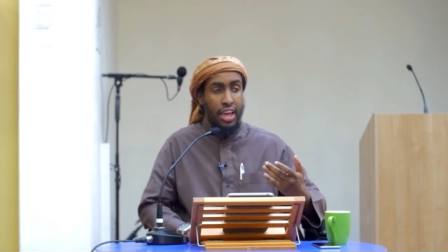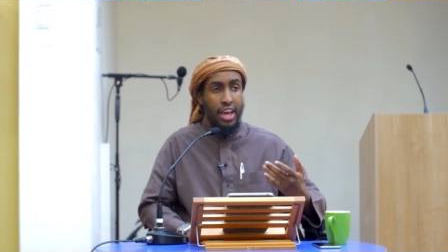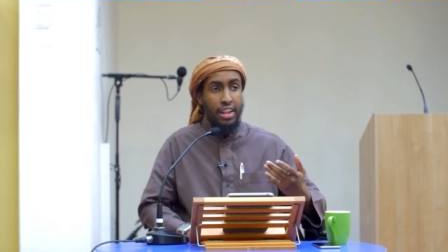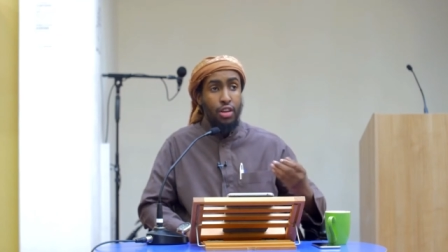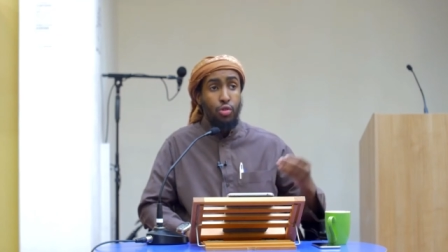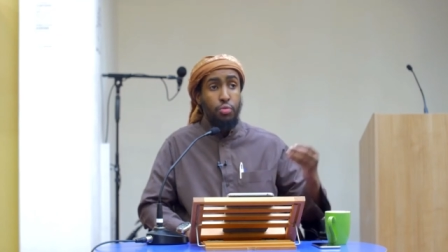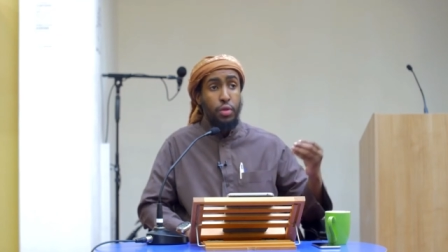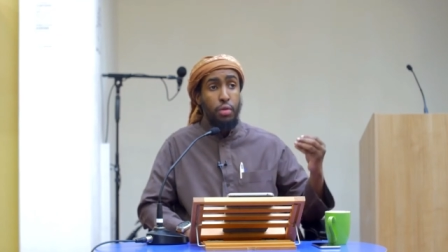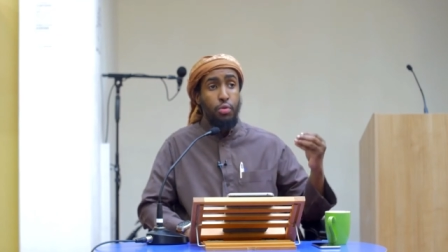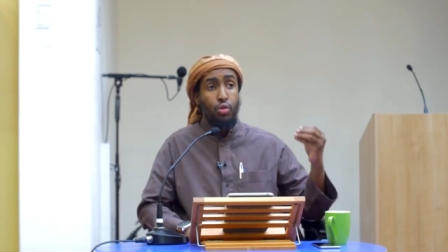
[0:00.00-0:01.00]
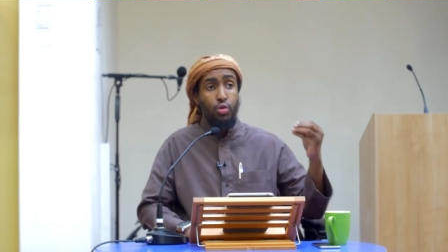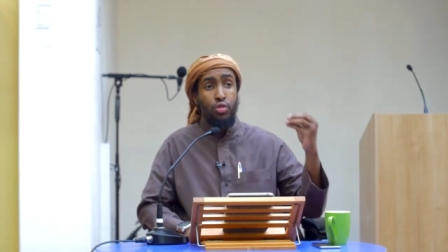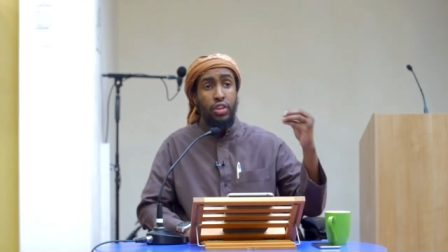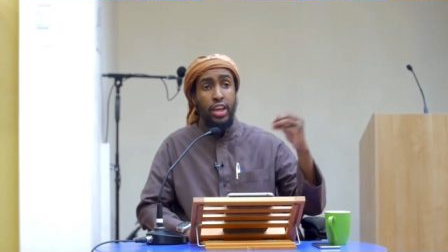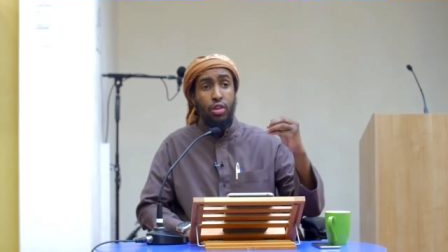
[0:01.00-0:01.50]
And those people who
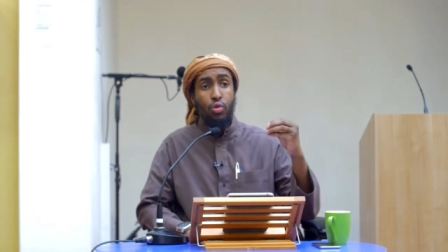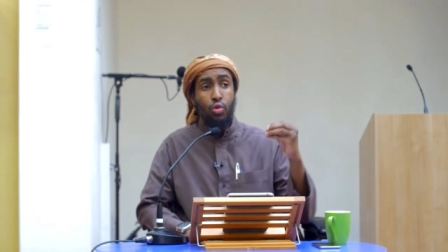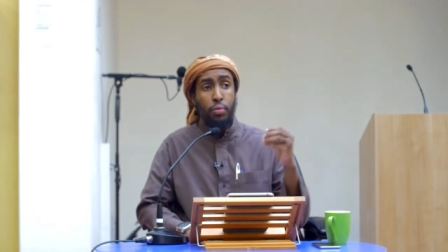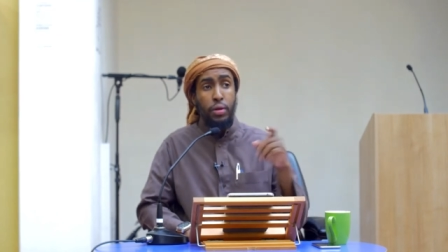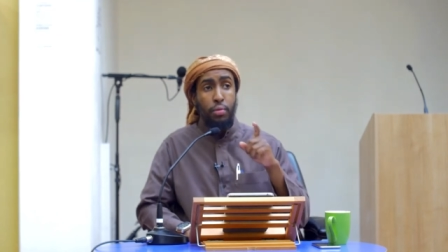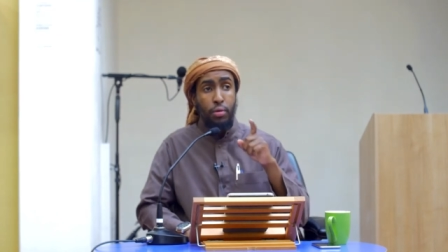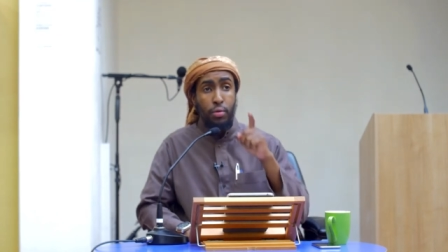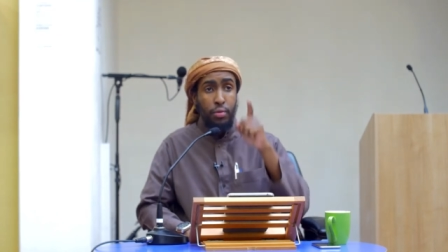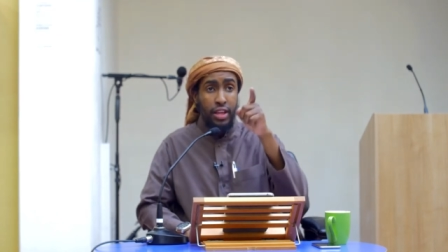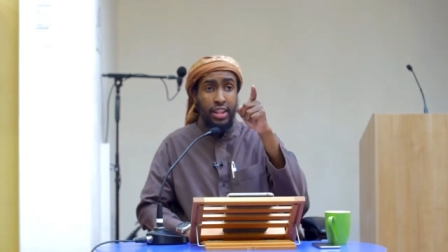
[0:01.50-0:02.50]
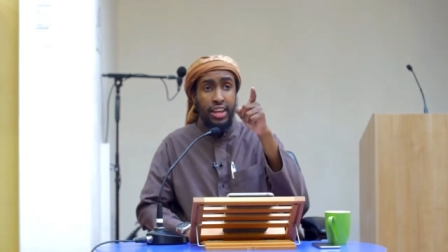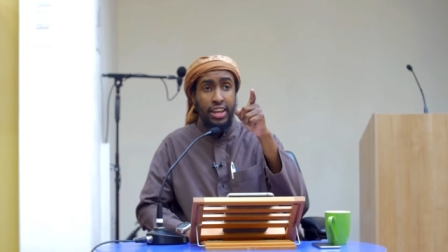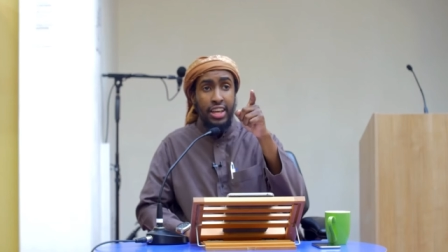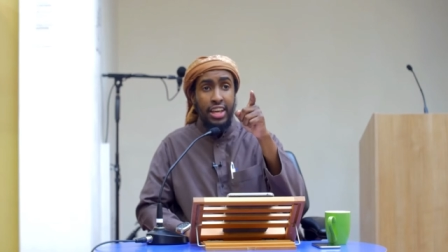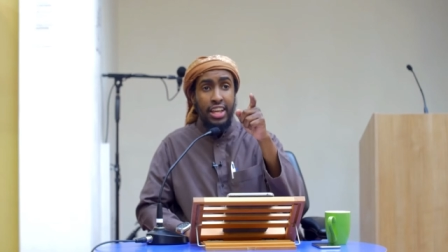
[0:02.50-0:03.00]
today call people
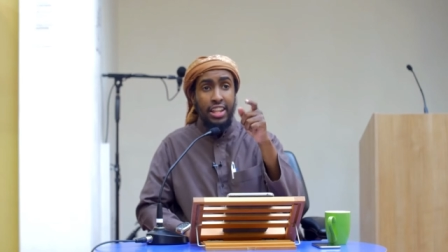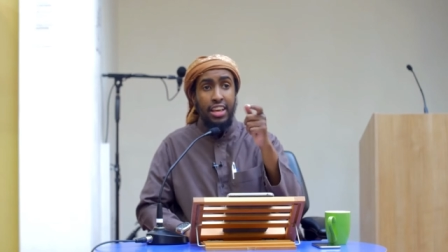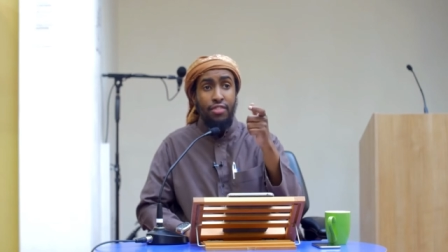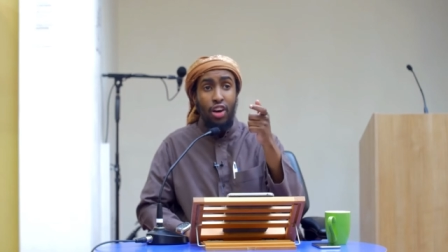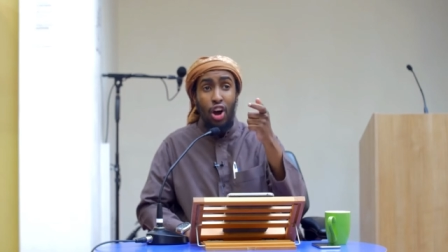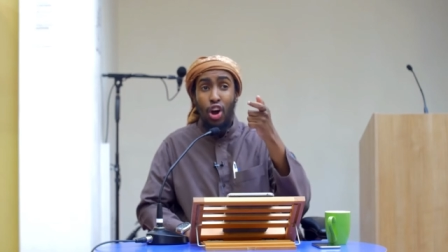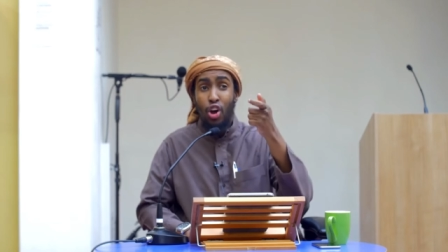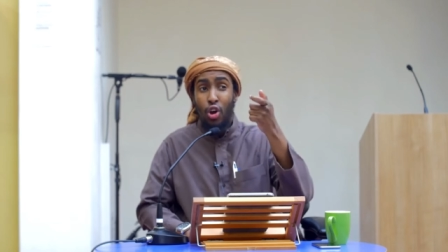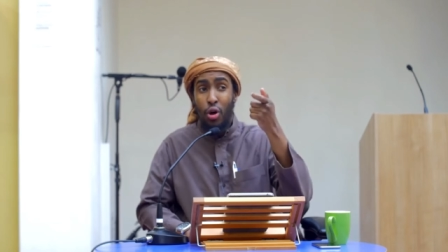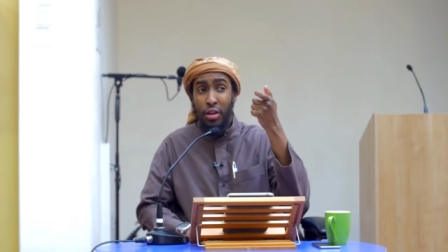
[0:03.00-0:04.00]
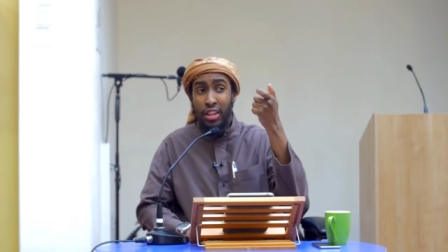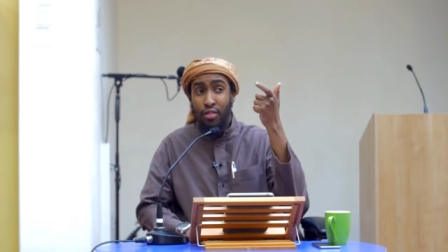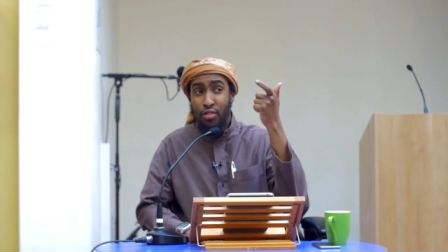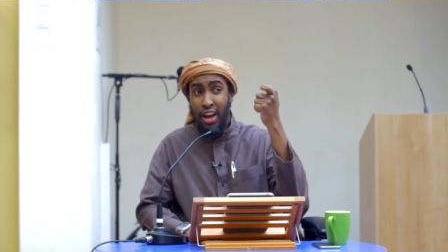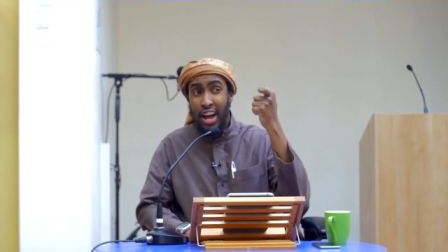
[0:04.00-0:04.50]
mubtadi', they've
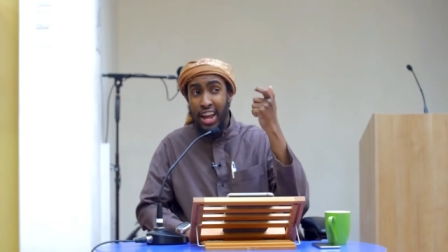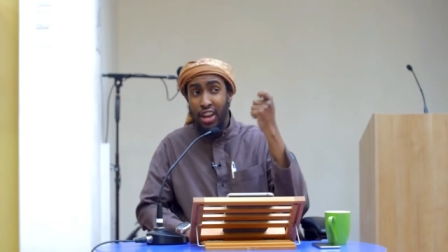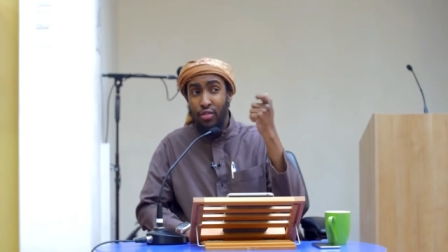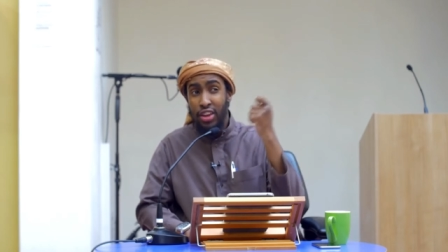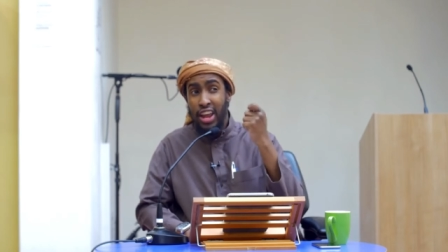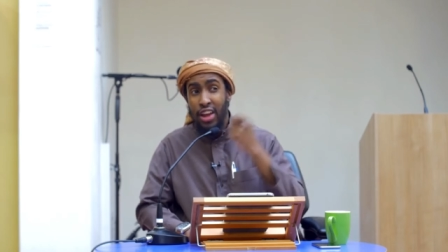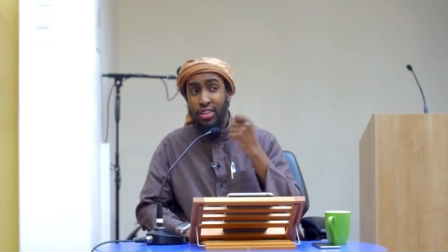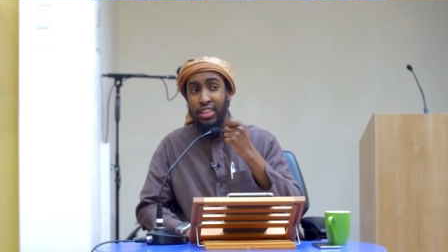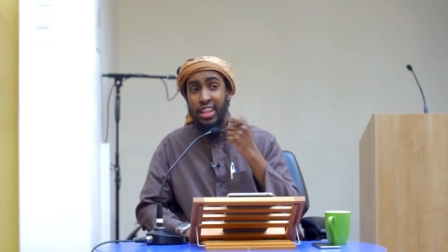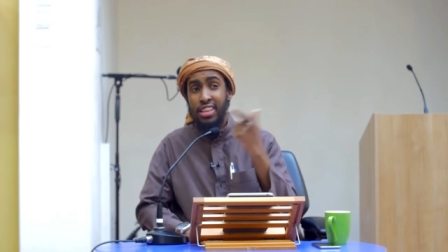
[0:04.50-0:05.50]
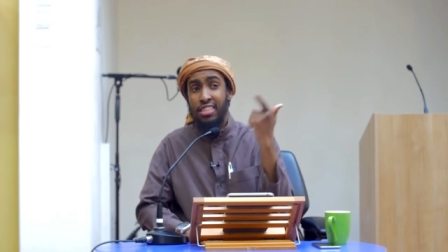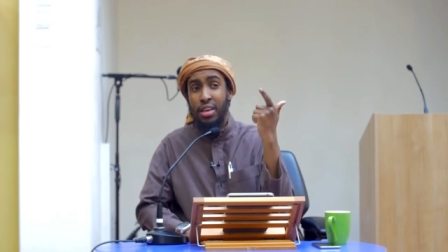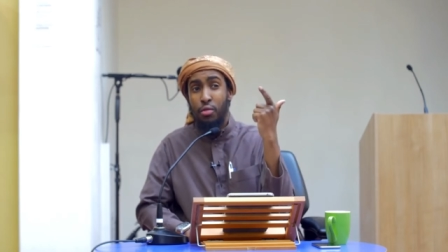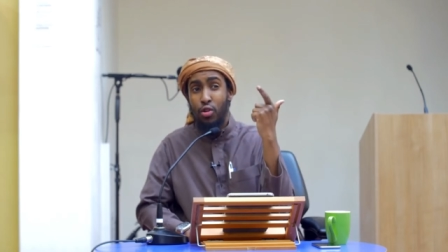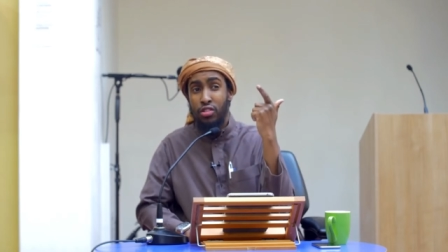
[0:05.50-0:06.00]
they've kind of inherited that
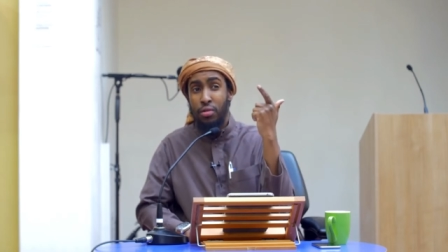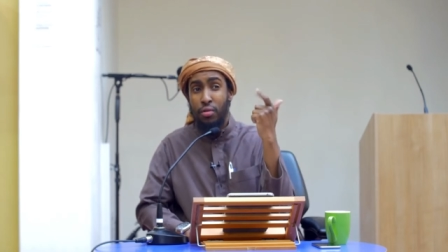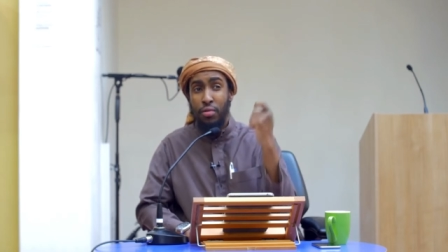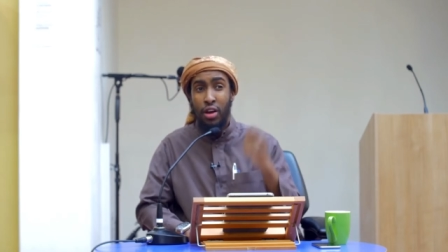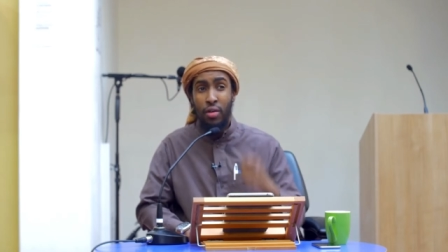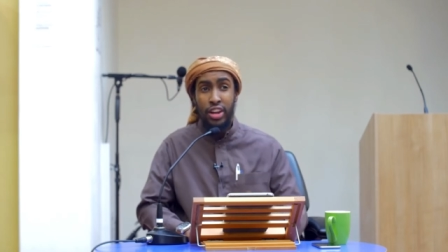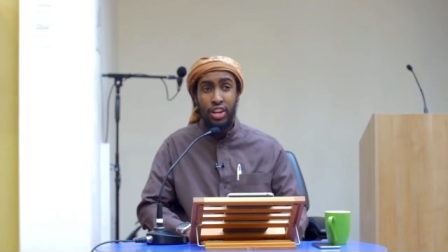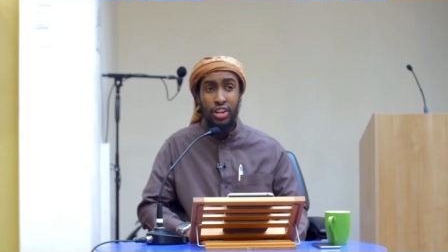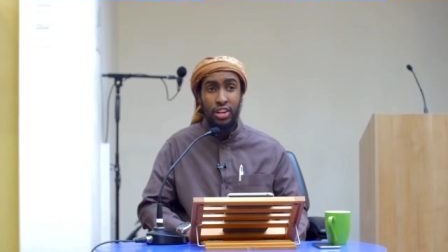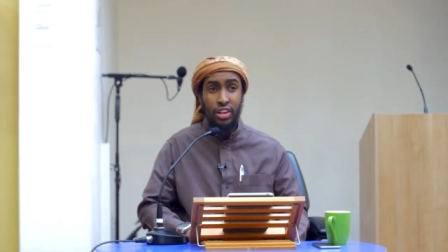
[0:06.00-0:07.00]
same concept from the Khawarij,